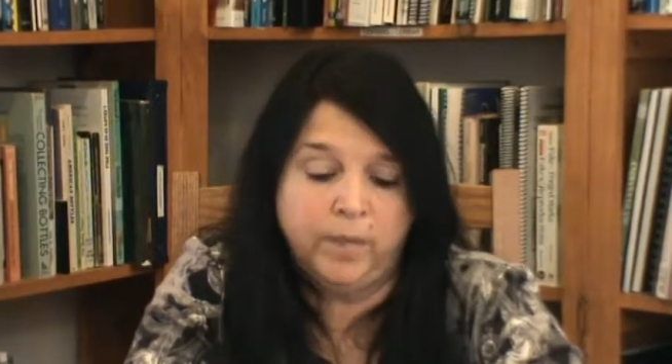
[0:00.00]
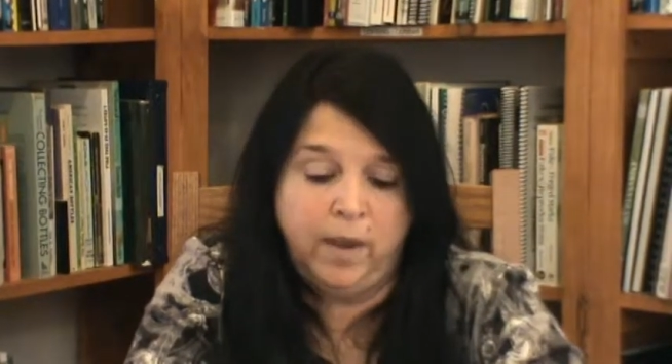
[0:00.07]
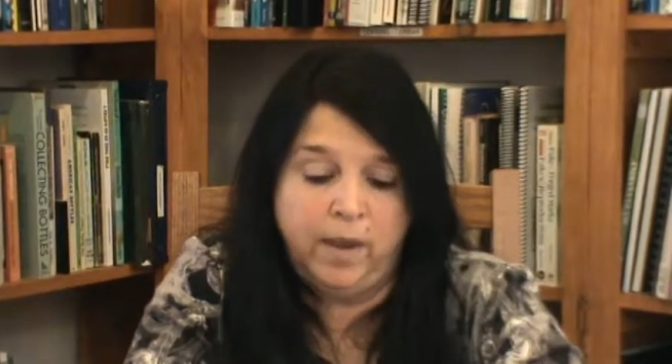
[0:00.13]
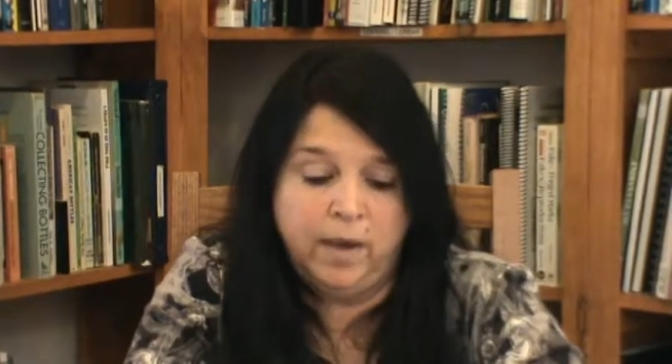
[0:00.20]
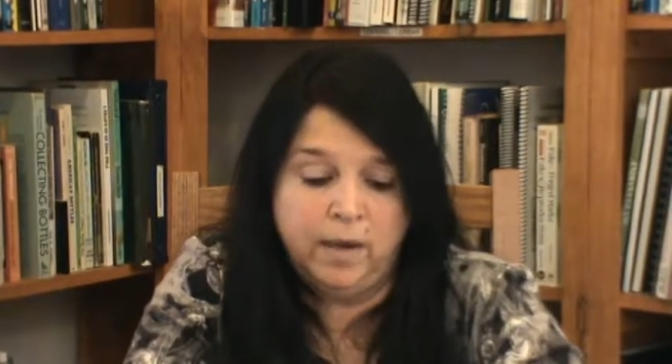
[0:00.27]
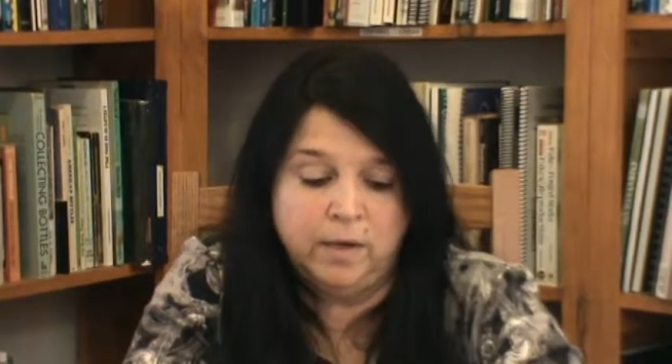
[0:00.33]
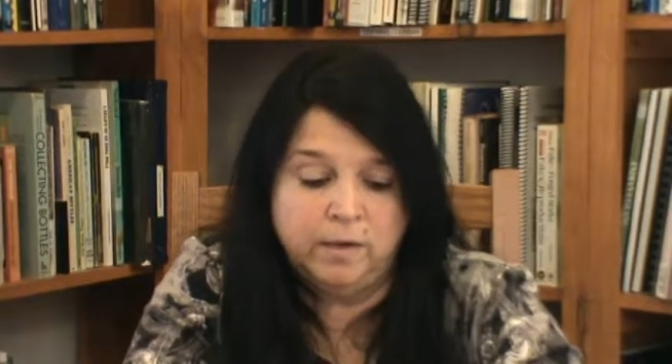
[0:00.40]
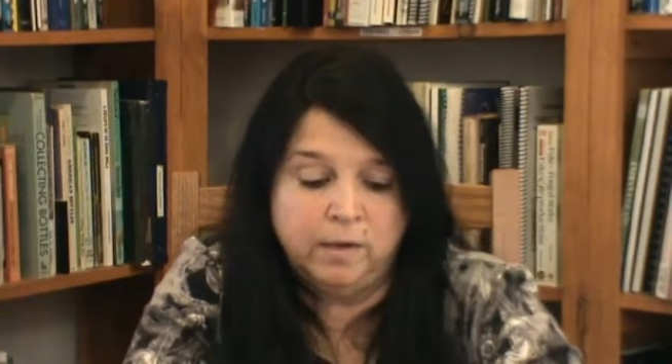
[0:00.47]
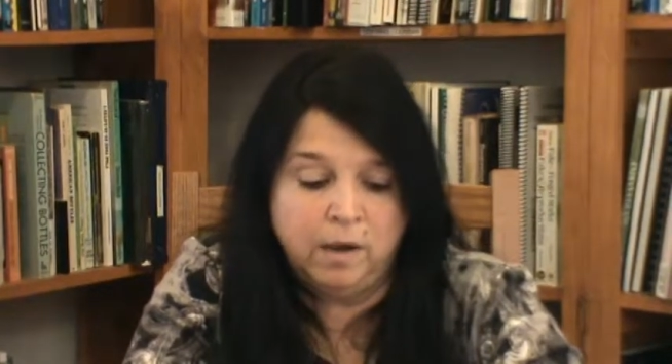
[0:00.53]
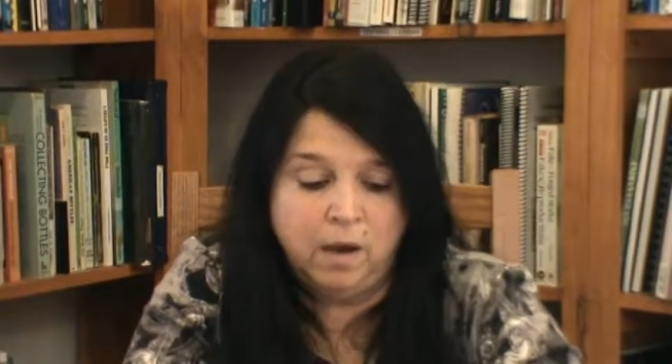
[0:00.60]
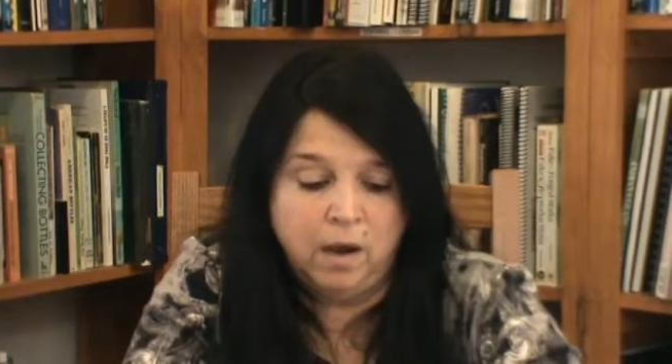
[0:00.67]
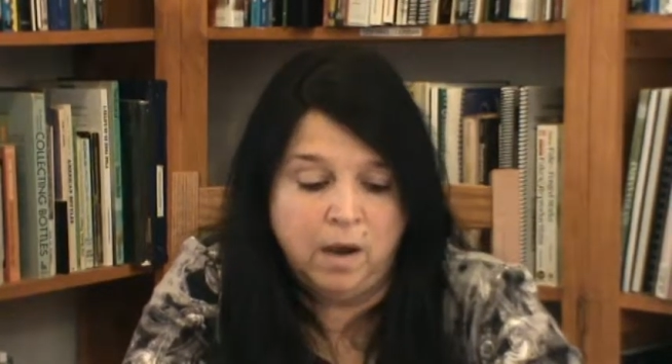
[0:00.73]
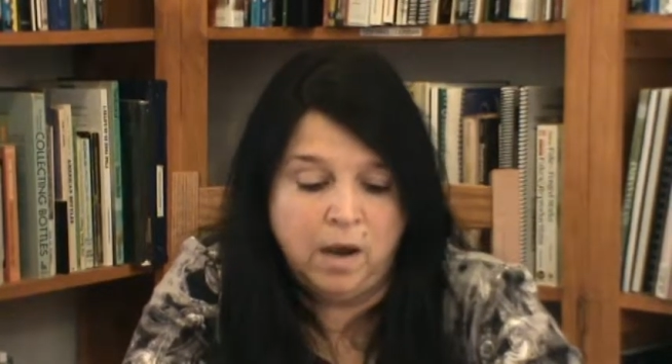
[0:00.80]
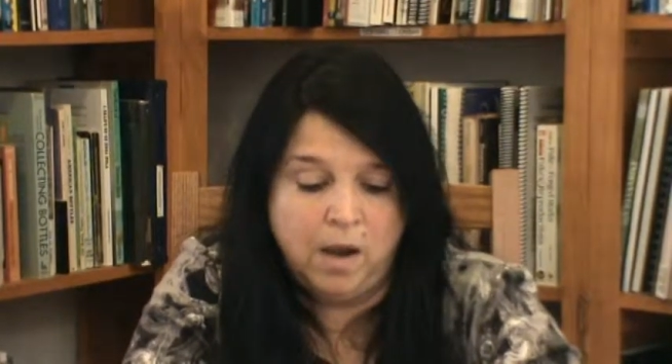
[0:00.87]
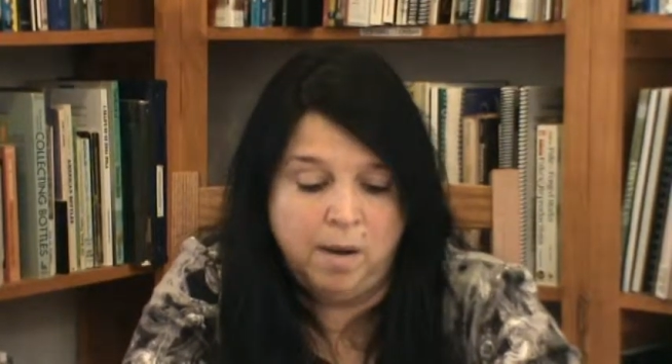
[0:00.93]
And
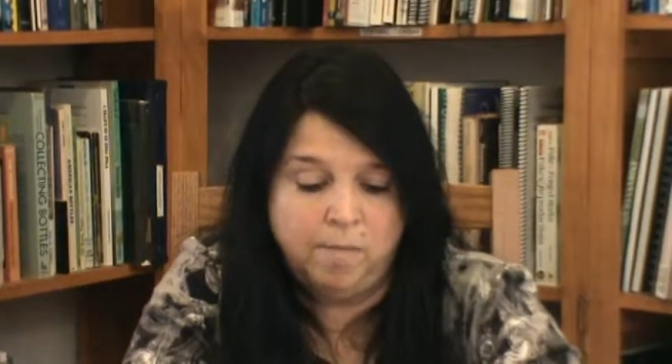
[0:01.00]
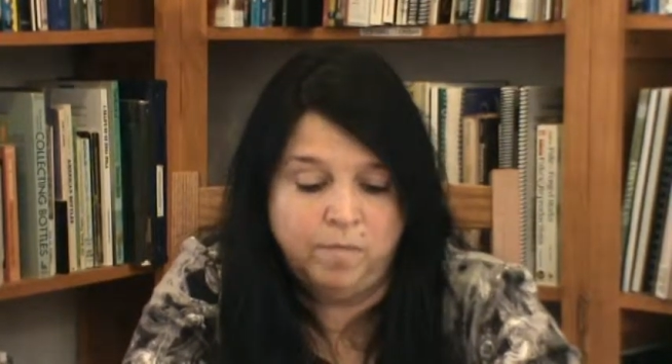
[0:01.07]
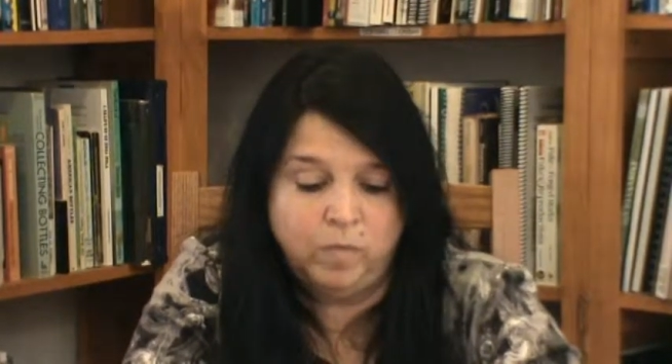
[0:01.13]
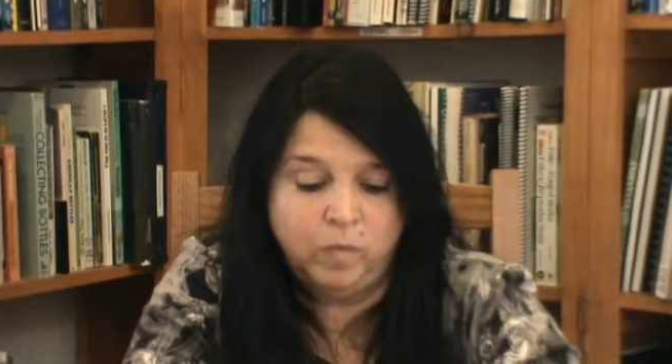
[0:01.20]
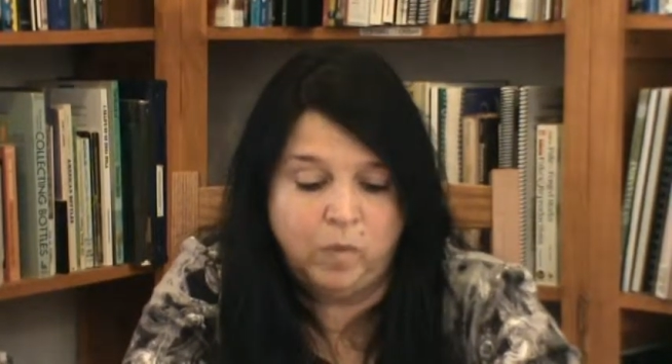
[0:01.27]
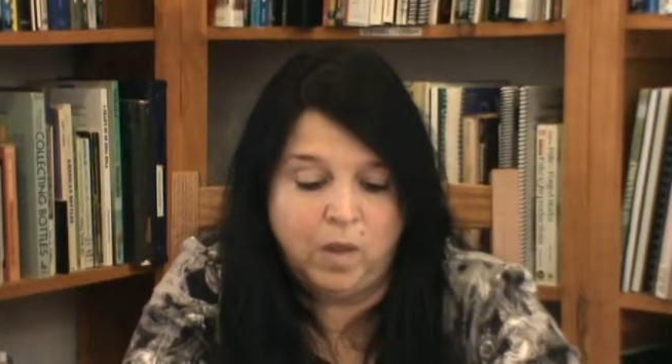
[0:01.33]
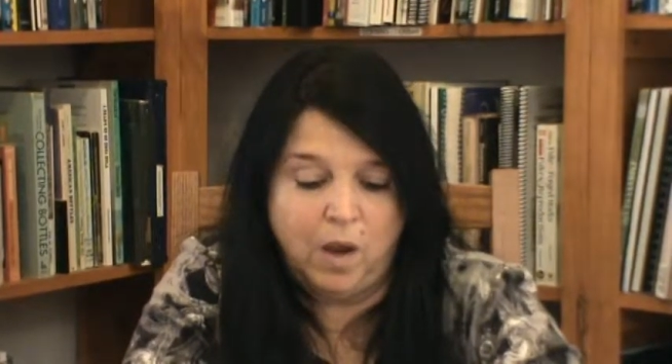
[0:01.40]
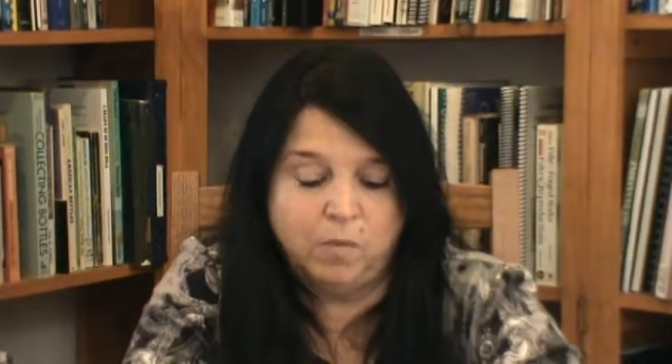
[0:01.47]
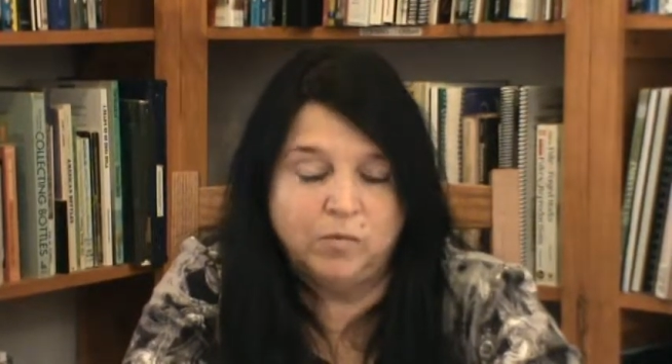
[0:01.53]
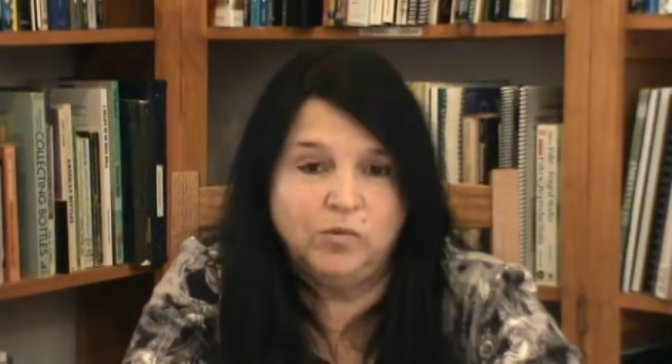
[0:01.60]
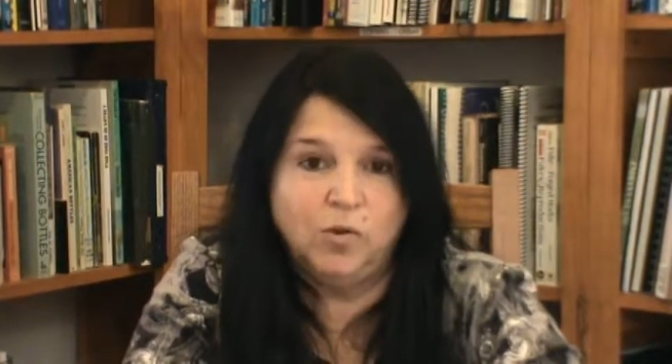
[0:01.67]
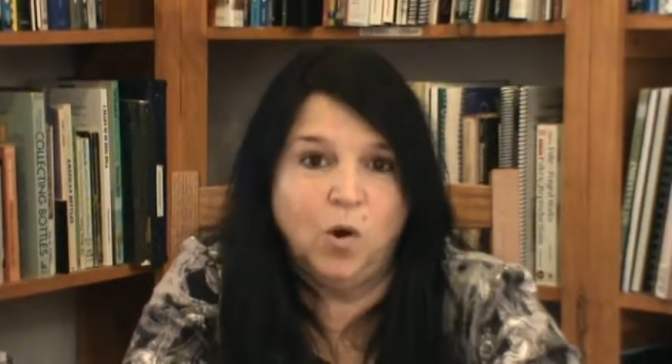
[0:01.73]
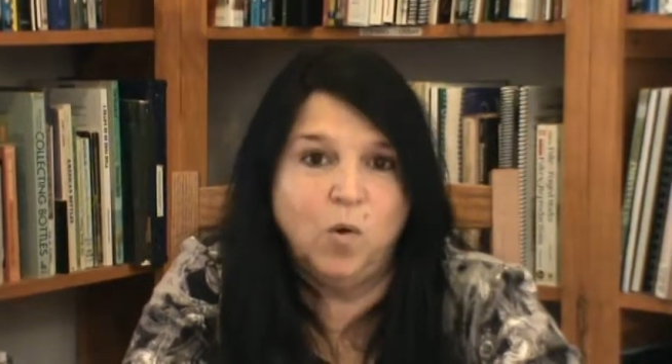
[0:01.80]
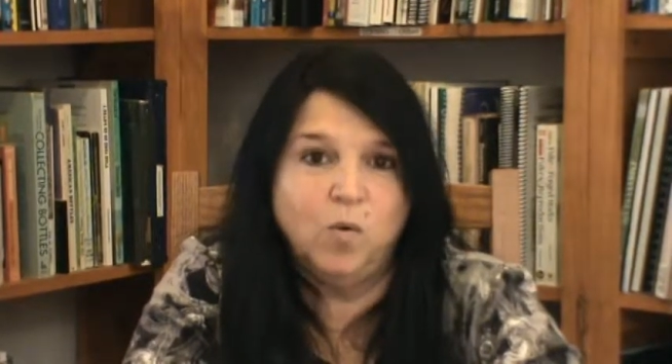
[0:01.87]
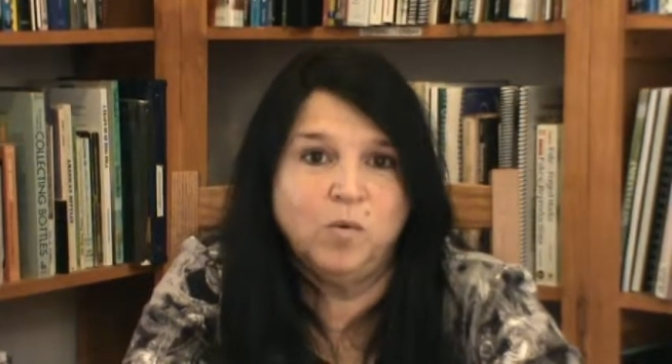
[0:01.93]
I was
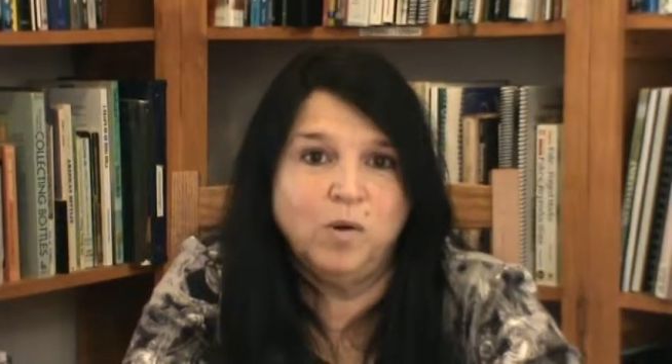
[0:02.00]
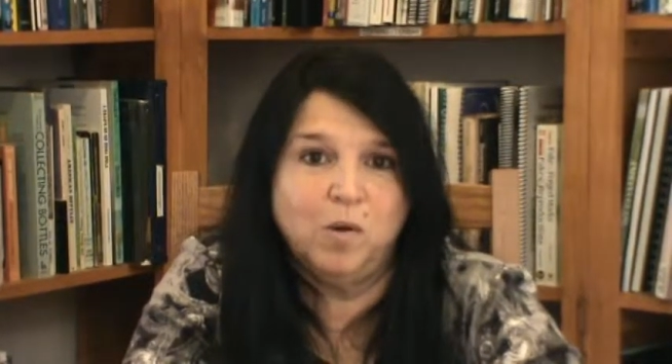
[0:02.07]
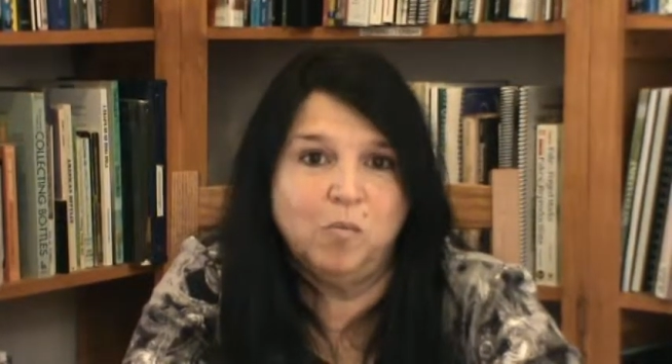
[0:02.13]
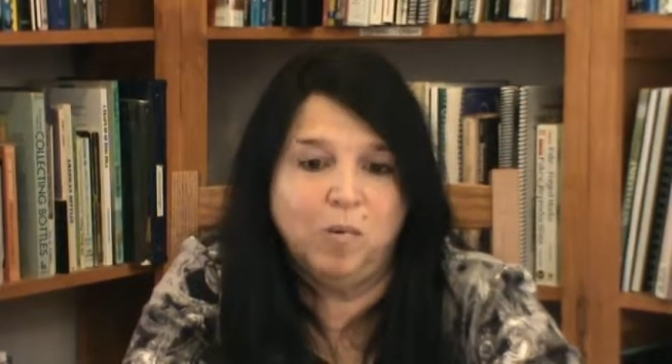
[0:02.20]
told